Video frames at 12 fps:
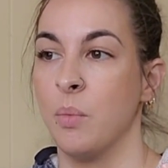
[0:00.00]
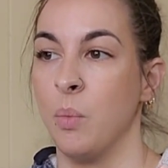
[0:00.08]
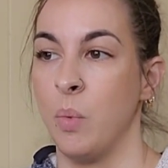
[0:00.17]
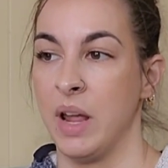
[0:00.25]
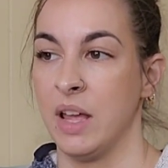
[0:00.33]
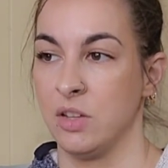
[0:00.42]

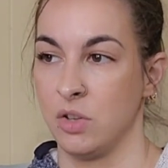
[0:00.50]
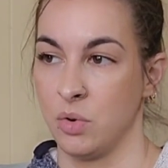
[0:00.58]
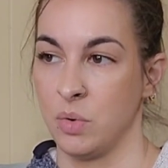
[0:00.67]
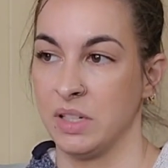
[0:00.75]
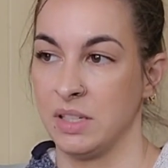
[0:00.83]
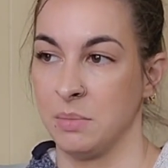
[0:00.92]
where you're
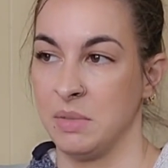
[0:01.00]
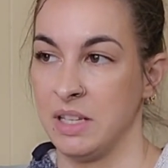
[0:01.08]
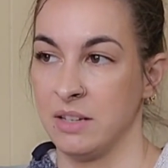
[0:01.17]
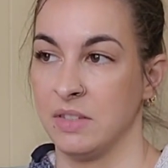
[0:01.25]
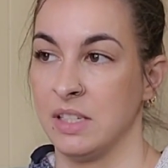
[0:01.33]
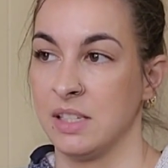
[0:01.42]
going to be
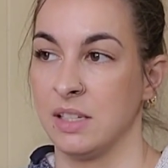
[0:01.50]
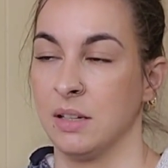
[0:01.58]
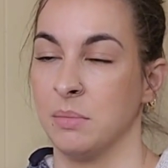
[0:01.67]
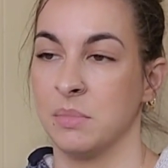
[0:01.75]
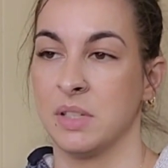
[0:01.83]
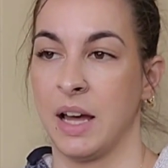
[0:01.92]
given
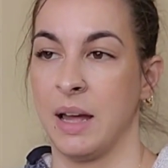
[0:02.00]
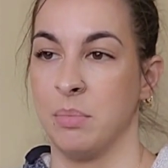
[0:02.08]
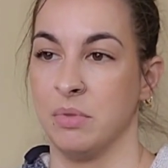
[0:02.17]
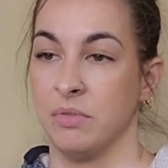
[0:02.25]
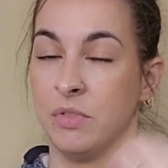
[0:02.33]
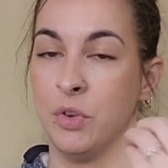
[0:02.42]
some type
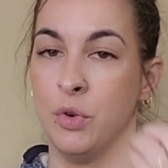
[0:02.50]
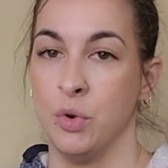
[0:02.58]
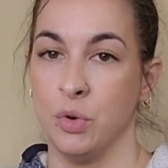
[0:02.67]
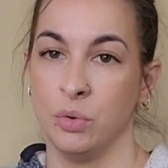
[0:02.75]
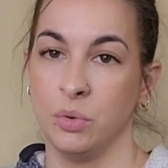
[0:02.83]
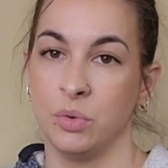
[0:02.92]
of
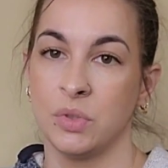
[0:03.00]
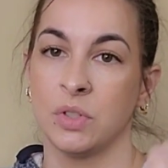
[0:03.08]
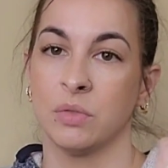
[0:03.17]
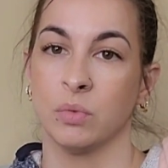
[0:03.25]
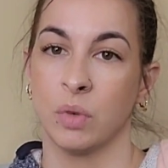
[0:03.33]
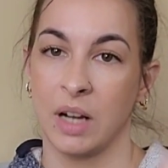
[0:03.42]
news
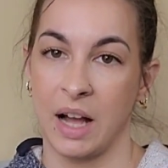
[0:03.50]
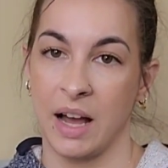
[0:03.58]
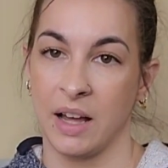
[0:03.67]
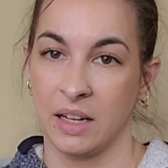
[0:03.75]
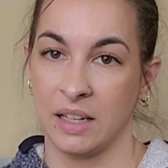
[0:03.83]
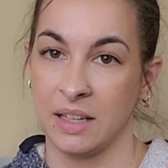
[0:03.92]

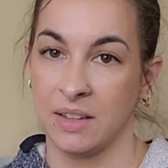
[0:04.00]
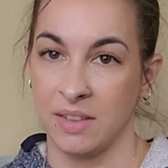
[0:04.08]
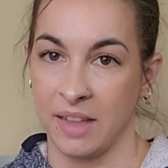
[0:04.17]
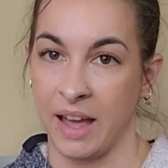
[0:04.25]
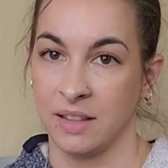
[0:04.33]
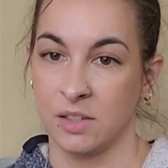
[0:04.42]
regarding
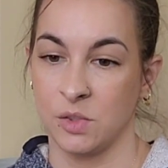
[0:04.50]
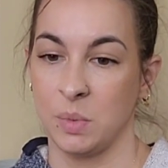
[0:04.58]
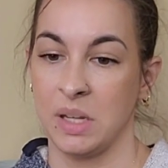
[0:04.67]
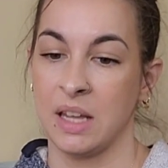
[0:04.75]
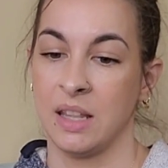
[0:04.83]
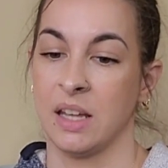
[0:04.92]
that this
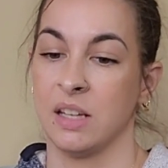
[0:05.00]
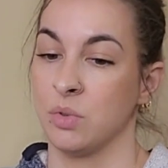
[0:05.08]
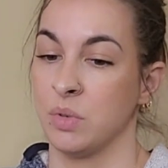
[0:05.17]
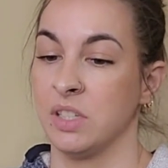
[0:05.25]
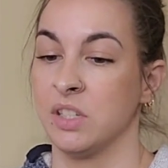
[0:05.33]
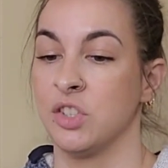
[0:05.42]
week. And that is
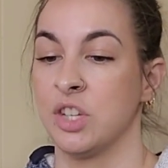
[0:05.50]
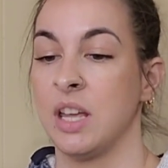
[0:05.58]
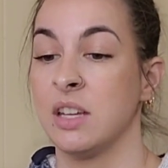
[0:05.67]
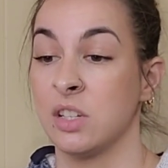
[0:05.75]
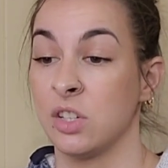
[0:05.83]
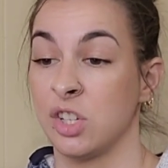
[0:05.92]
going to
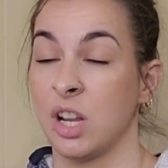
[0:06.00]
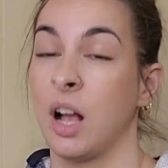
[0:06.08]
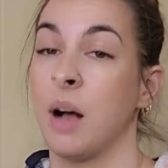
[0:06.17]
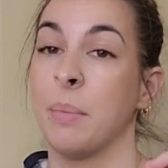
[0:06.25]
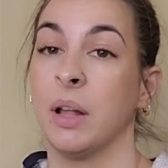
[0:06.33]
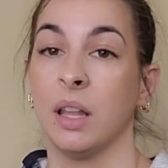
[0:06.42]
change and shake
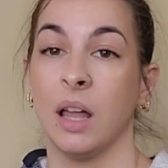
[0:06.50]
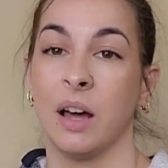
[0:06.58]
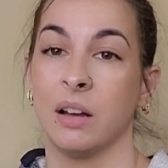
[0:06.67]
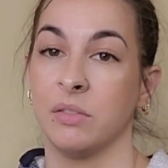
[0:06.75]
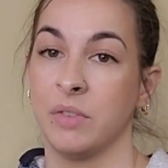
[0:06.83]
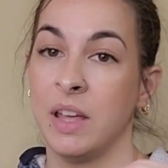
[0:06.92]
up a
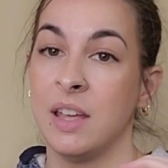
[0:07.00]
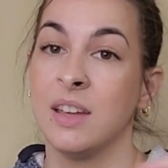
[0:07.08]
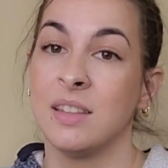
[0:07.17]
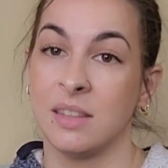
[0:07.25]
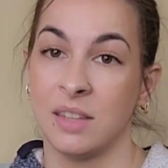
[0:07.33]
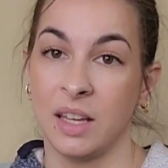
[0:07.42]
lot of
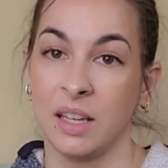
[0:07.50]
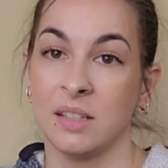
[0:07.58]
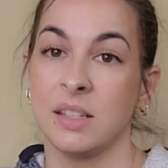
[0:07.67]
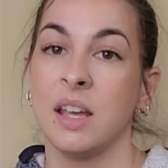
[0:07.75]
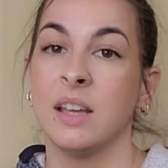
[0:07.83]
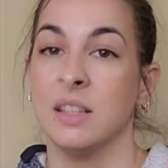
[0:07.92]

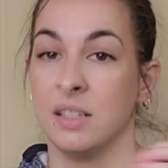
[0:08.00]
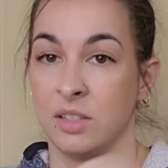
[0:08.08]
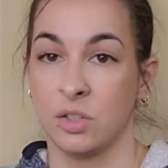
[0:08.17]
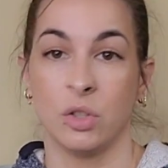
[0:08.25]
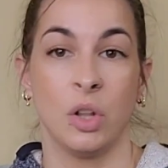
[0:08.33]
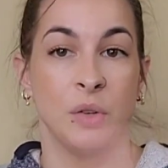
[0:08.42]
things. This is
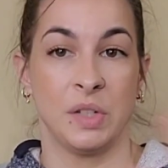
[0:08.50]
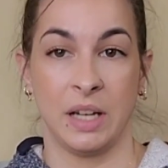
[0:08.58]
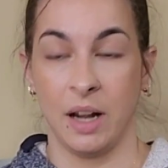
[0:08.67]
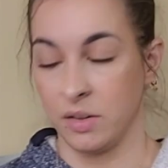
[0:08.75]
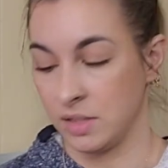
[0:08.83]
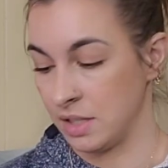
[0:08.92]
closing
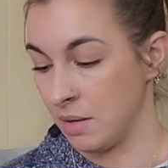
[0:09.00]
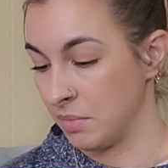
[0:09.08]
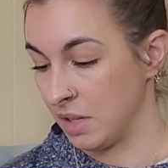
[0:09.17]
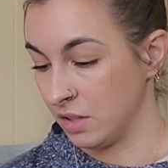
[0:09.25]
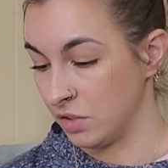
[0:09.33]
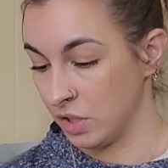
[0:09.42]
out
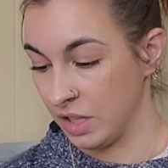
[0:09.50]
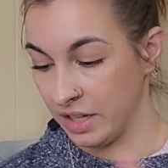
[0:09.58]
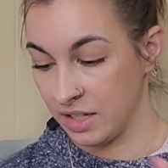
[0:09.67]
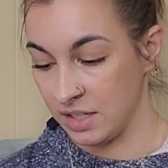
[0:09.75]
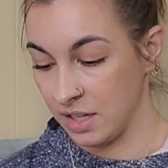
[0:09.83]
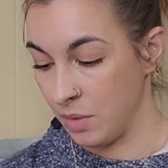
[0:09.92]
something. So like
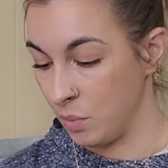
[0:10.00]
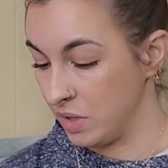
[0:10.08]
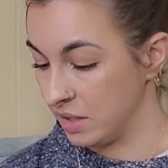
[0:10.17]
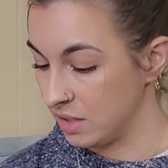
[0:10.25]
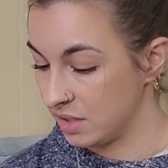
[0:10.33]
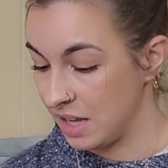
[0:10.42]
I said,
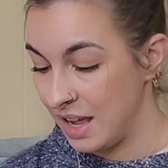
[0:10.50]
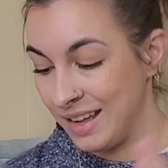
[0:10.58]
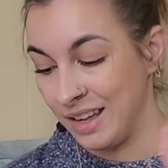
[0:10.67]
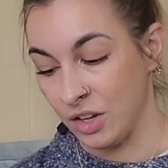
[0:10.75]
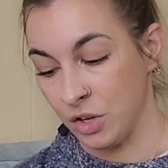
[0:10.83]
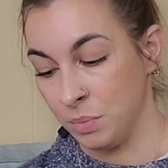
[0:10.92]
with this,
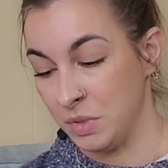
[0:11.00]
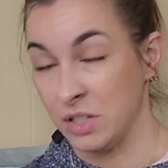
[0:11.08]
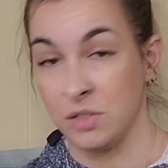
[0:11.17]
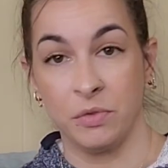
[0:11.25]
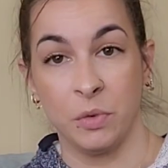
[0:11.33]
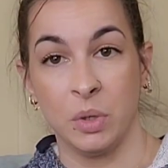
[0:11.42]
it could be a
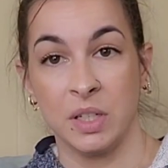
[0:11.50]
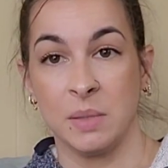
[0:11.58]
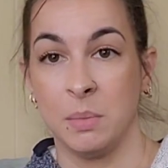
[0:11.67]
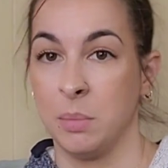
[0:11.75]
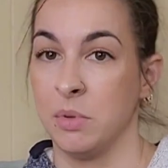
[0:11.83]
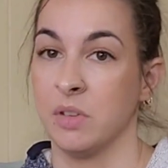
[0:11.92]
divorce.
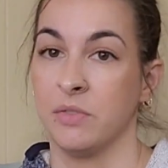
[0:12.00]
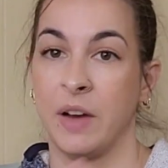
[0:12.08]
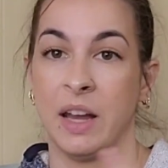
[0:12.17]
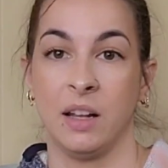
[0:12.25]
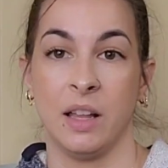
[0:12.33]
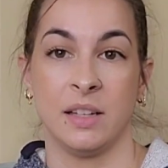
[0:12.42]
Maybe you're
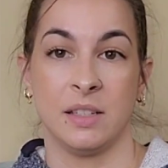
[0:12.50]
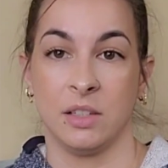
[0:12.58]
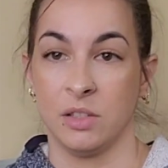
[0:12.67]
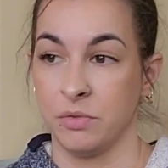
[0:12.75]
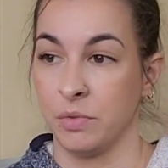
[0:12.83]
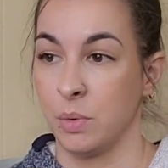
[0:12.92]
finalizing a
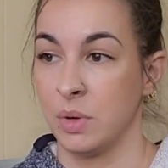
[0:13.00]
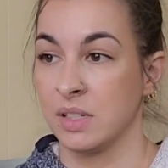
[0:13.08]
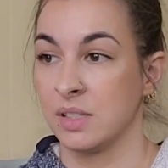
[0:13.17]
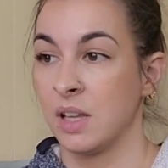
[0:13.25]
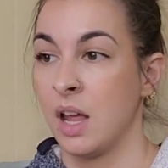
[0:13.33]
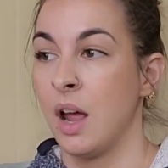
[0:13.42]

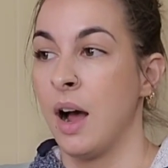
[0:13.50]
divorce,